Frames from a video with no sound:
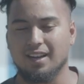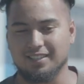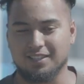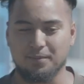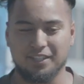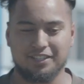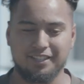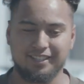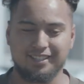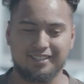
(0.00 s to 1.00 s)
So my
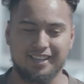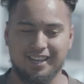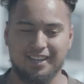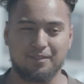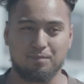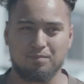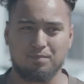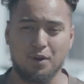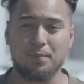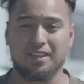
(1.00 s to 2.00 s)
tutors are
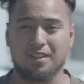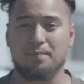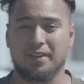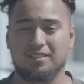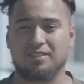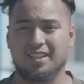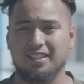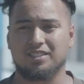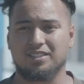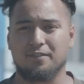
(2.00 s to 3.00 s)
probably the best
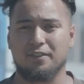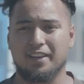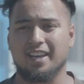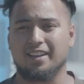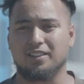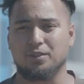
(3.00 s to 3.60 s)
teachers I've ever had